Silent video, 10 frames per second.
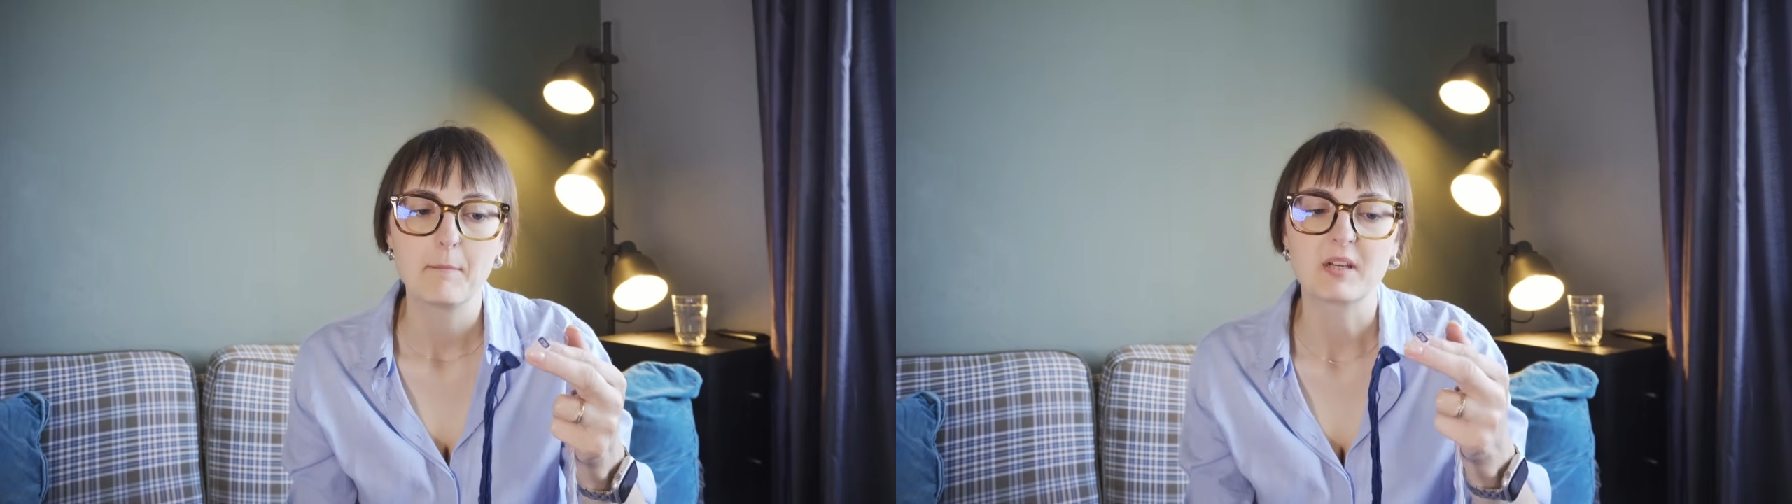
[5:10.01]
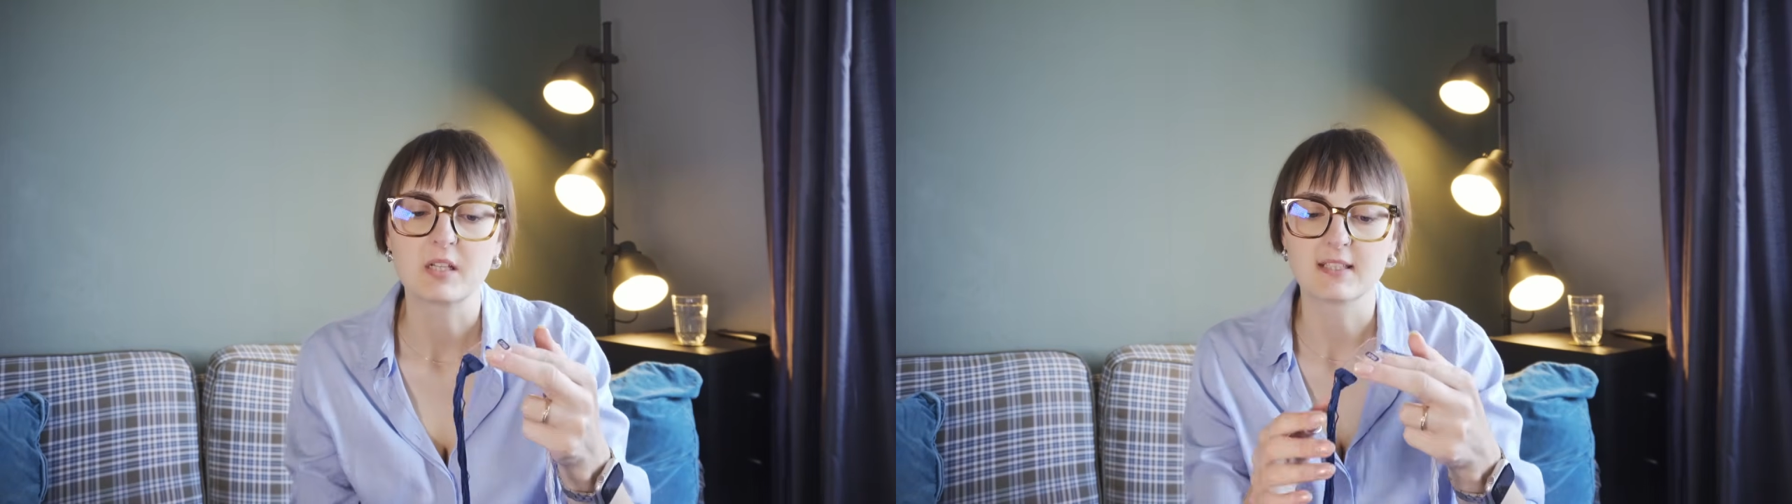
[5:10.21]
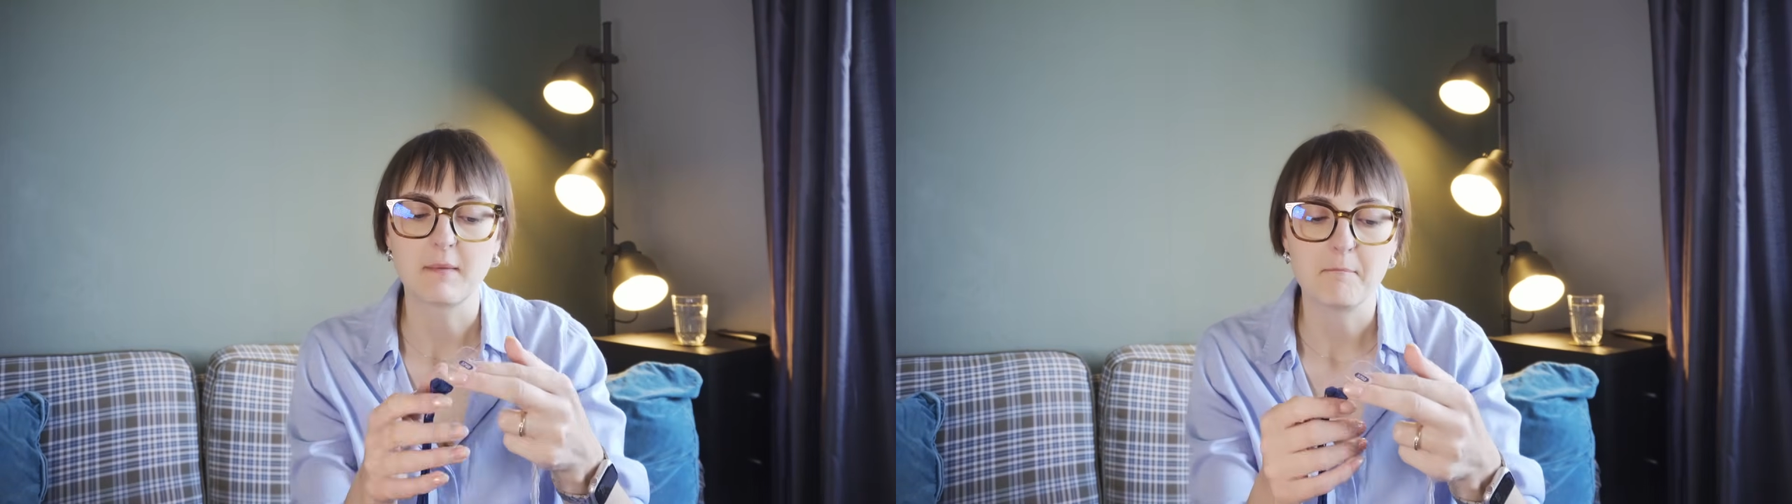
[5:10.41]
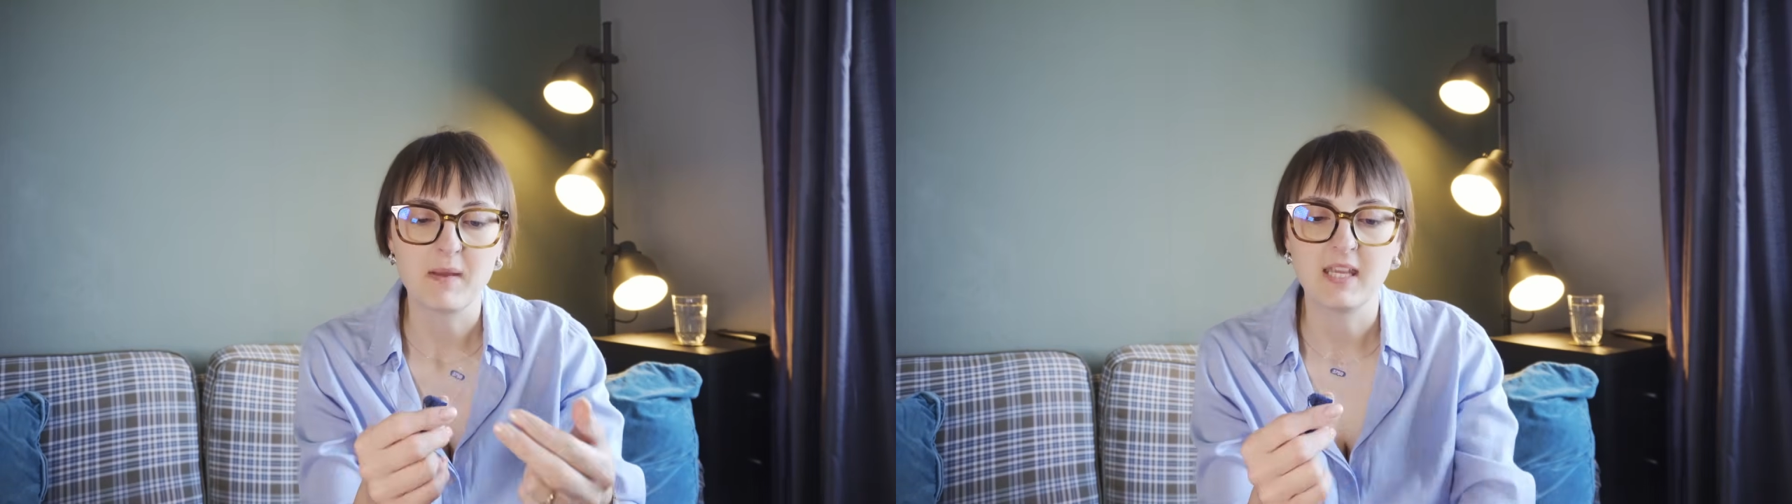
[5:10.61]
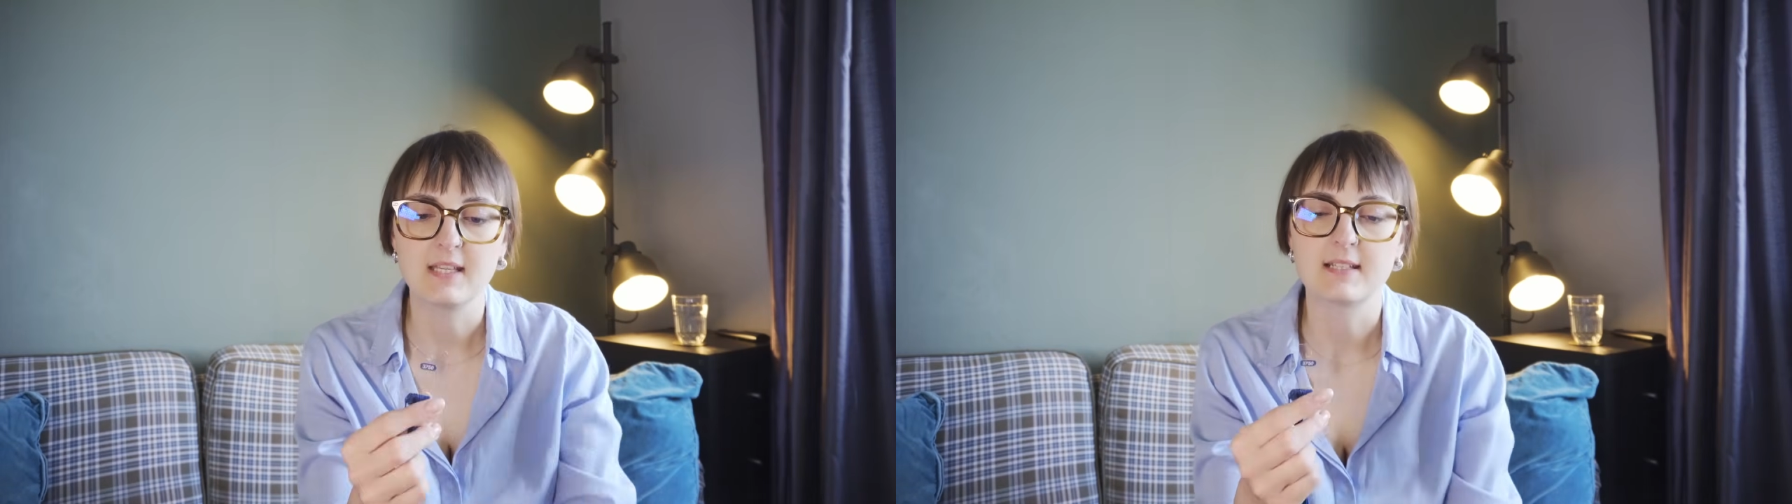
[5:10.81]
because I
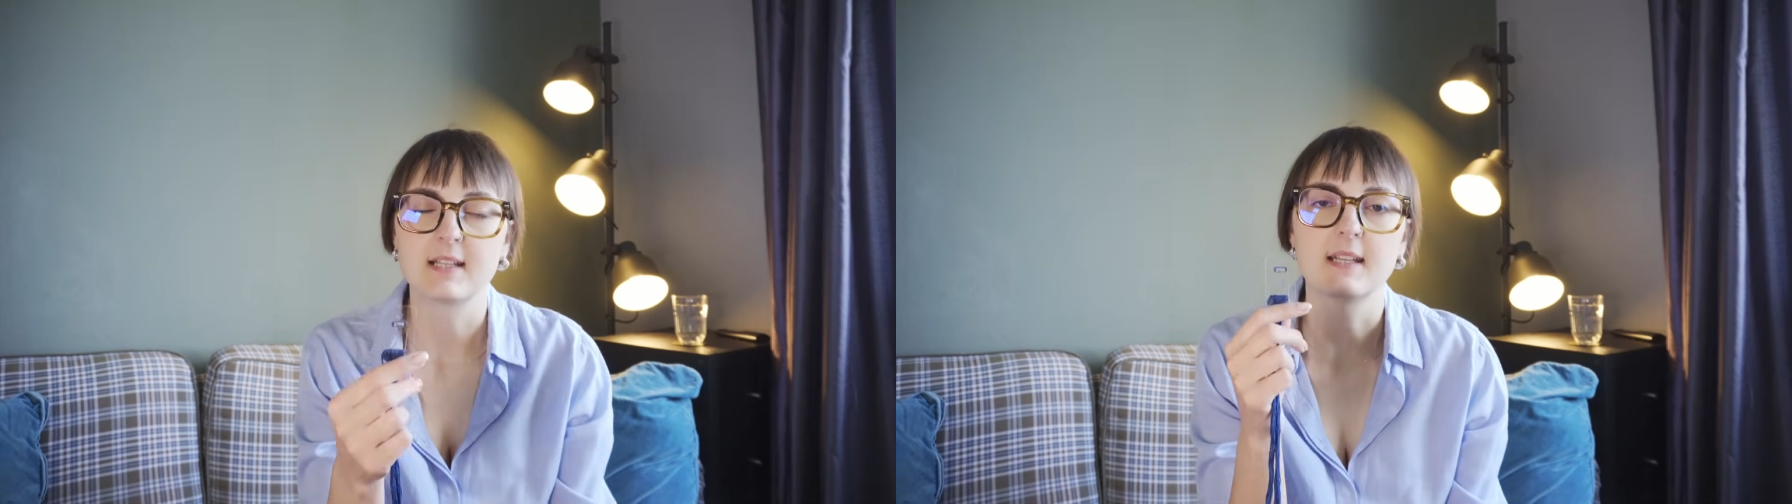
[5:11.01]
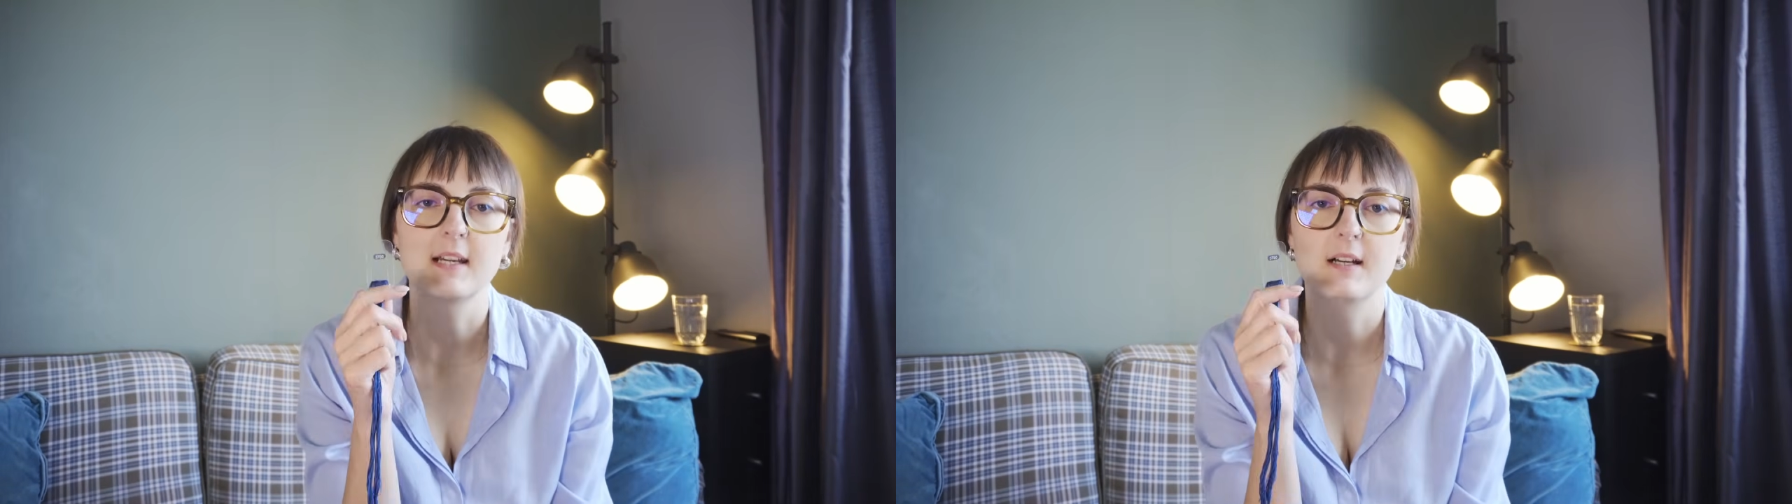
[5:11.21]
made like